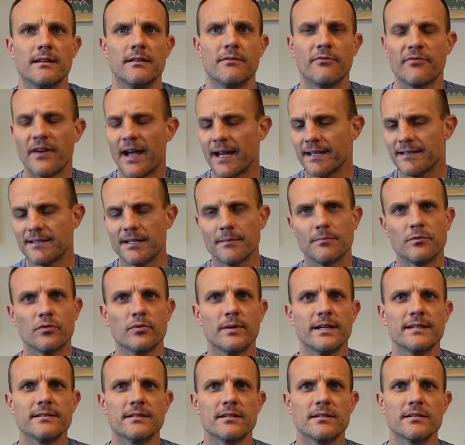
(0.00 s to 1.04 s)
the fine tip
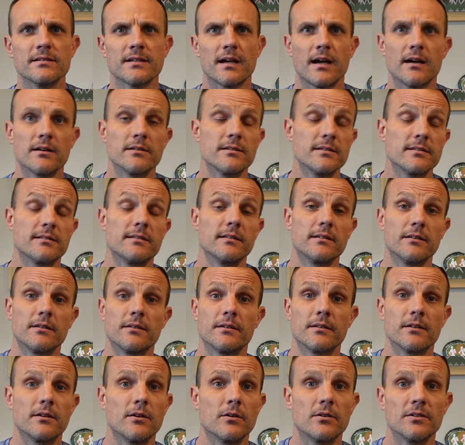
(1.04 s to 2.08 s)
tweezers are still
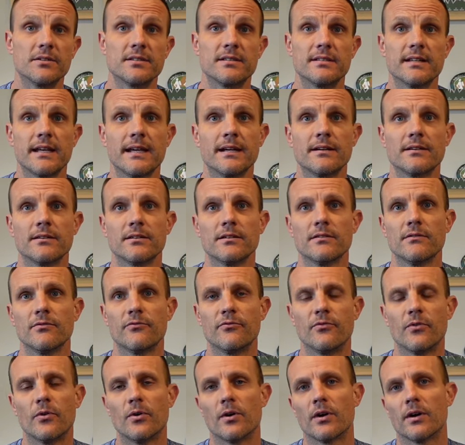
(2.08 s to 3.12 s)
the gold standard
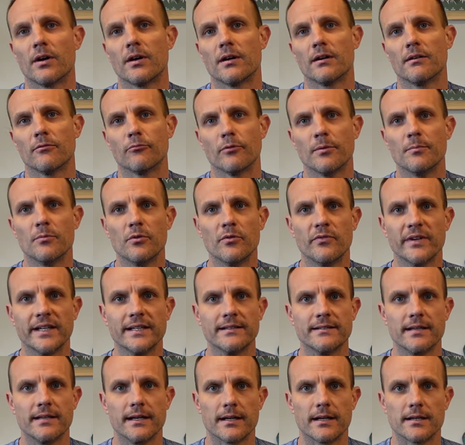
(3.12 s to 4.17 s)
for removing
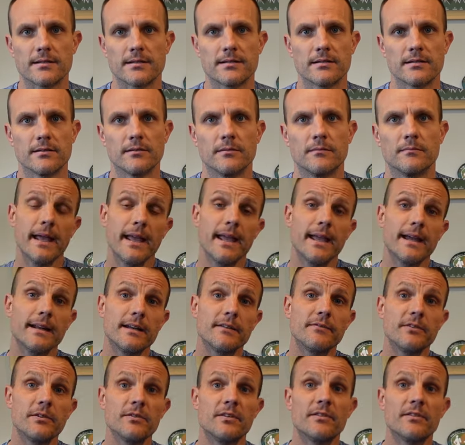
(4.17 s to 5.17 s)
ticks. And if you